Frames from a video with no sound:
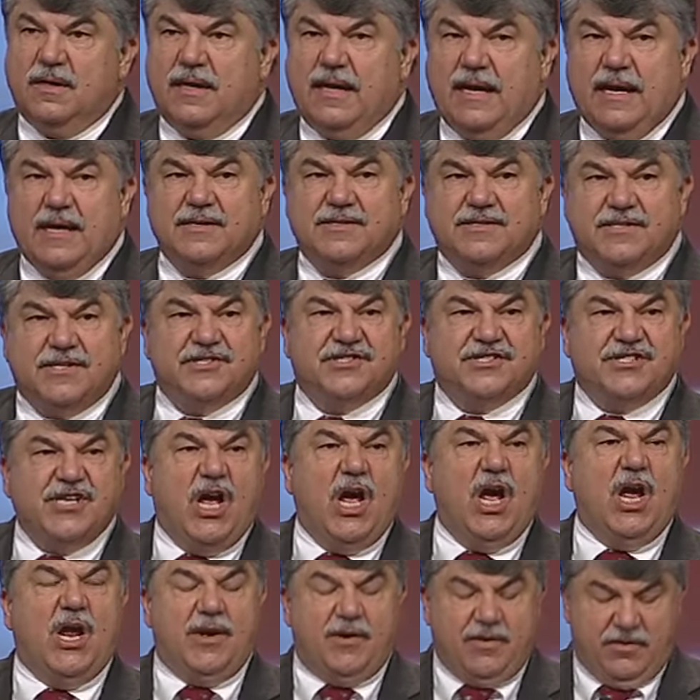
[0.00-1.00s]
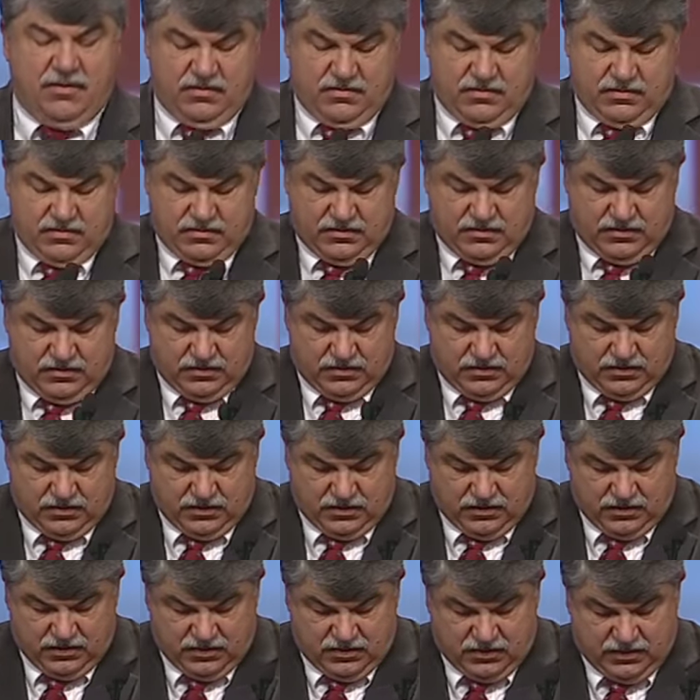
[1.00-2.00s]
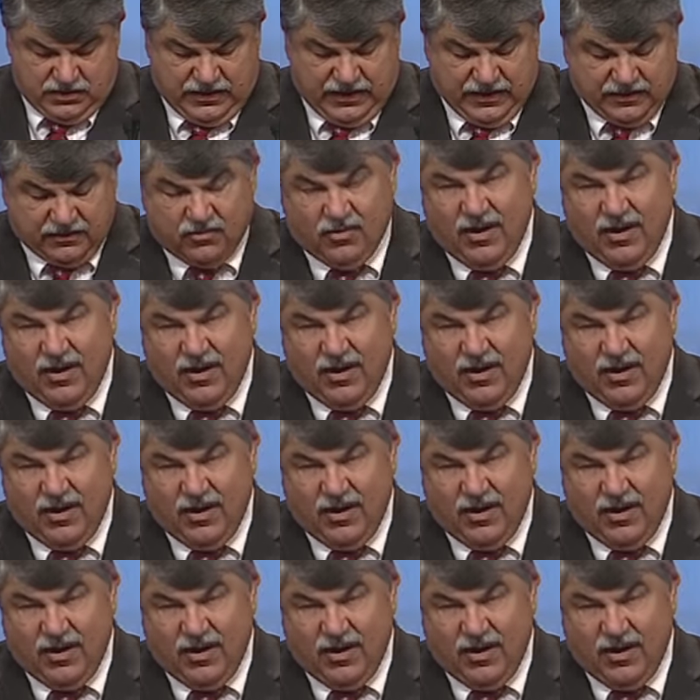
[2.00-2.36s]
as the son and